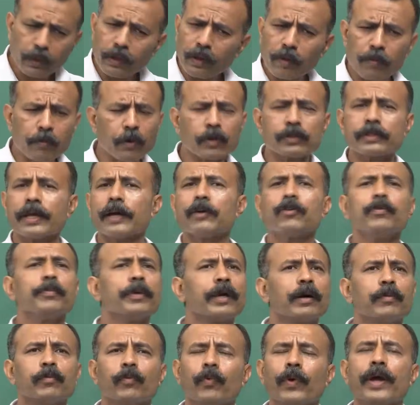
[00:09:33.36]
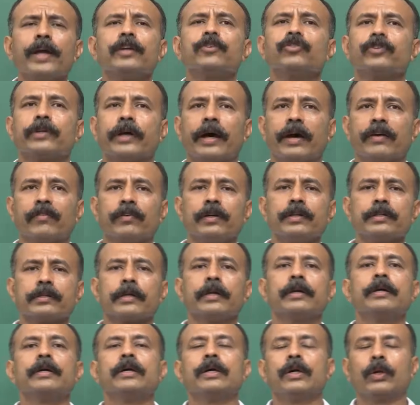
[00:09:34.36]
because that will become way too diverse.
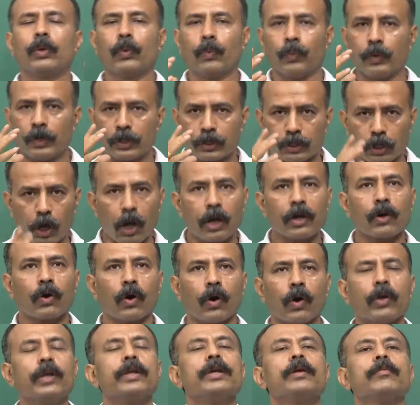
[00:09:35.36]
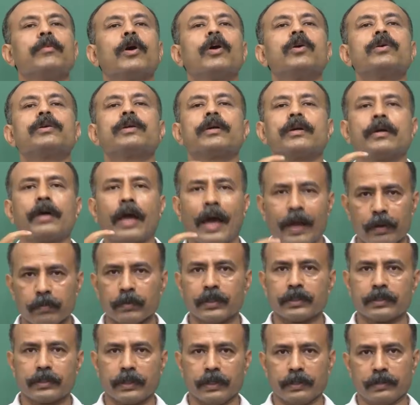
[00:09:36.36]
We will talk only about
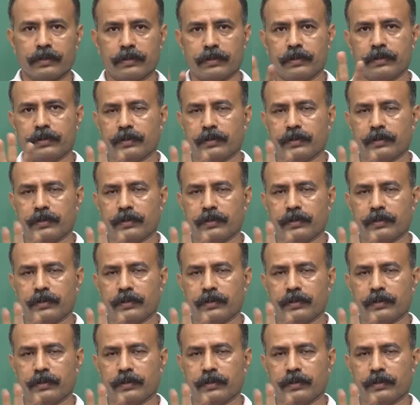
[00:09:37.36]
animal cells.